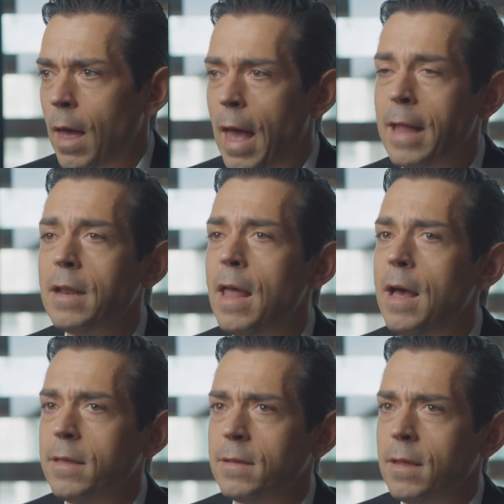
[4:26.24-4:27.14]
And the
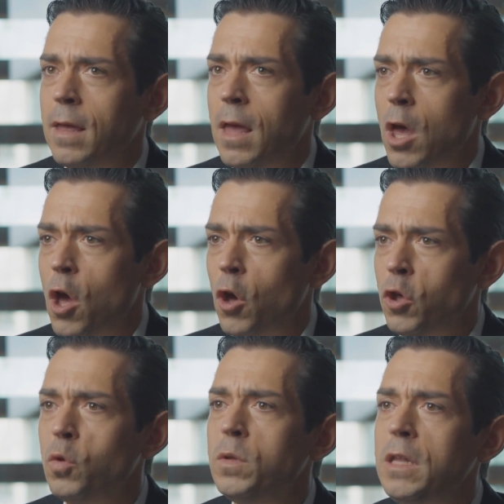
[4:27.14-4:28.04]
last,
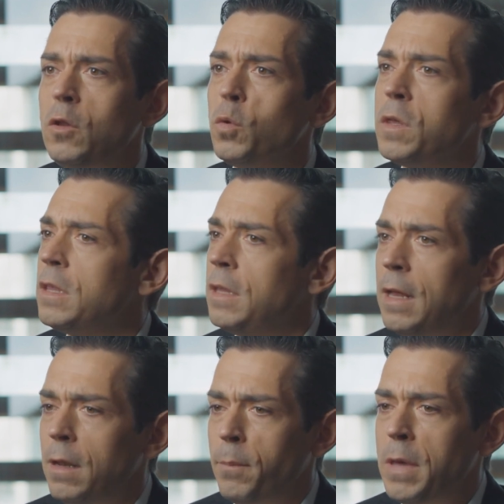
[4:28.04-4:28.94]
you need to
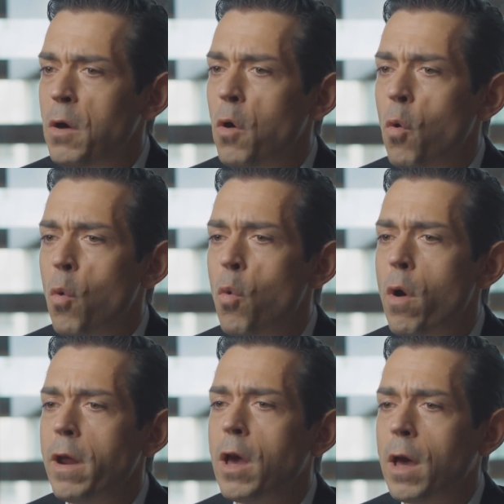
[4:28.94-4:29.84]
still be
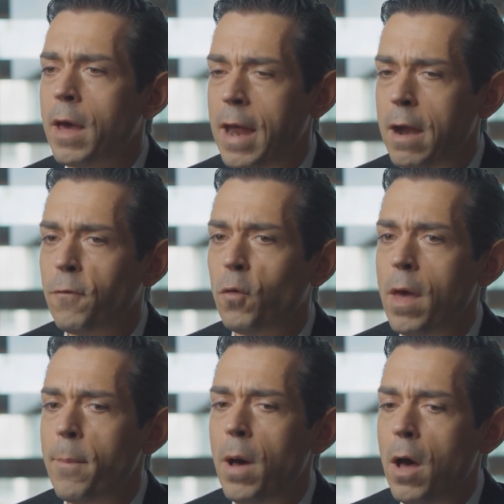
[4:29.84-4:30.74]
very careful
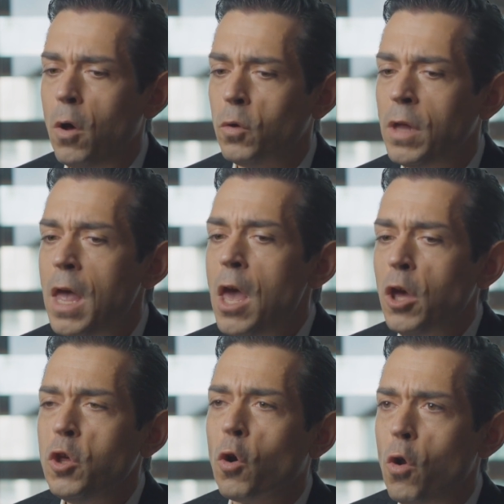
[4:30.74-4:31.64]
about
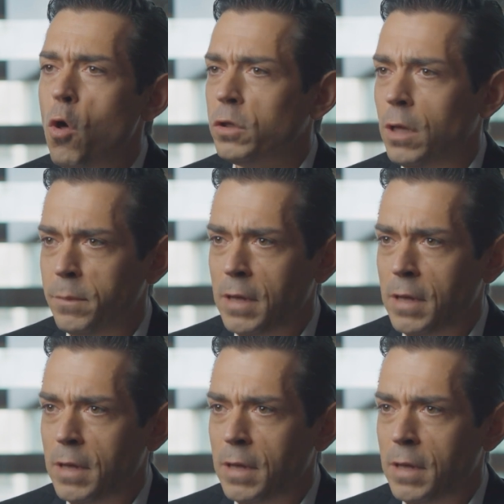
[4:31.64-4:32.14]
your long-term